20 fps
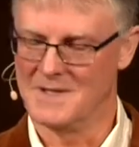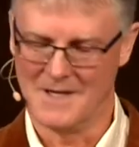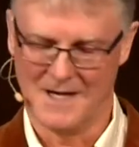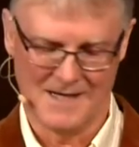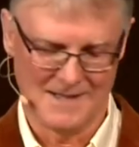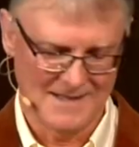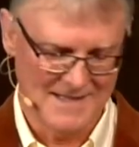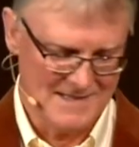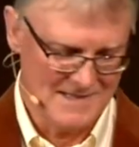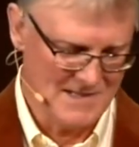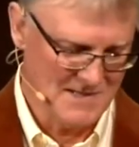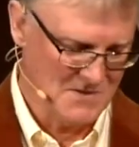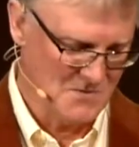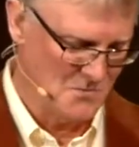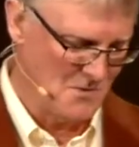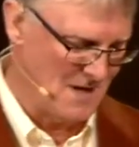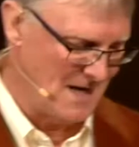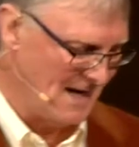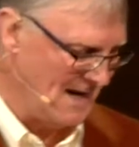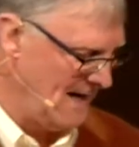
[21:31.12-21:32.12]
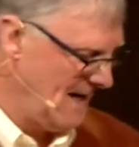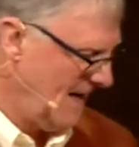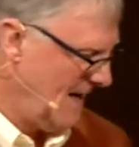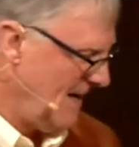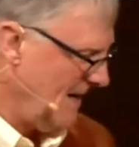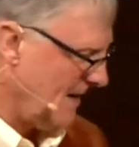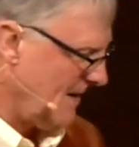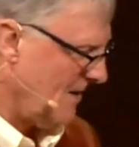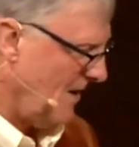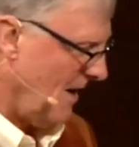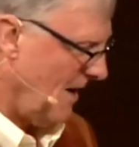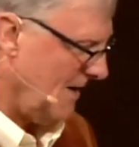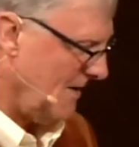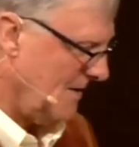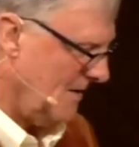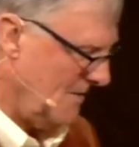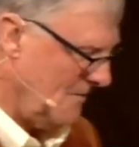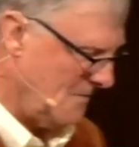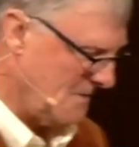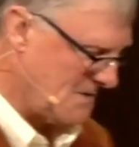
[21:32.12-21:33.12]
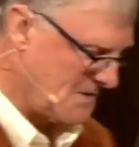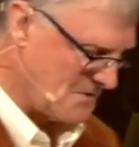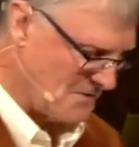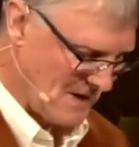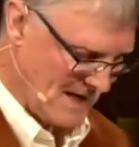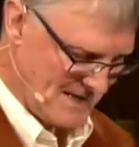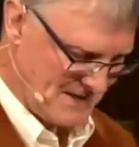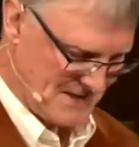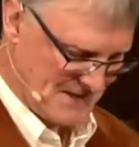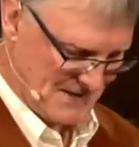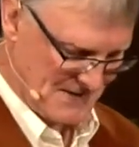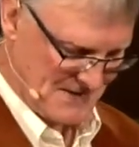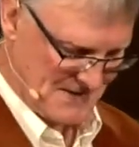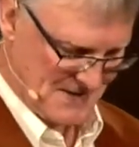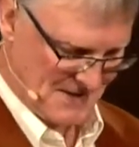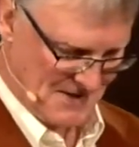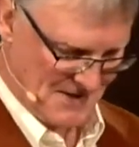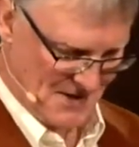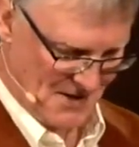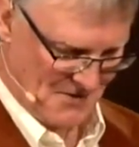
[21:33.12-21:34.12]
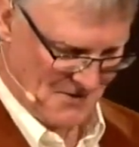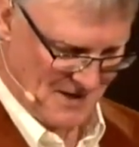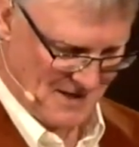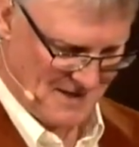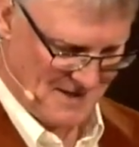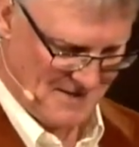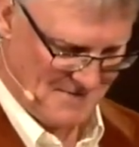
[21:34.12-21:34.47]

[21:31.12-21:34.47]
God. This is why God was gracious to Noah.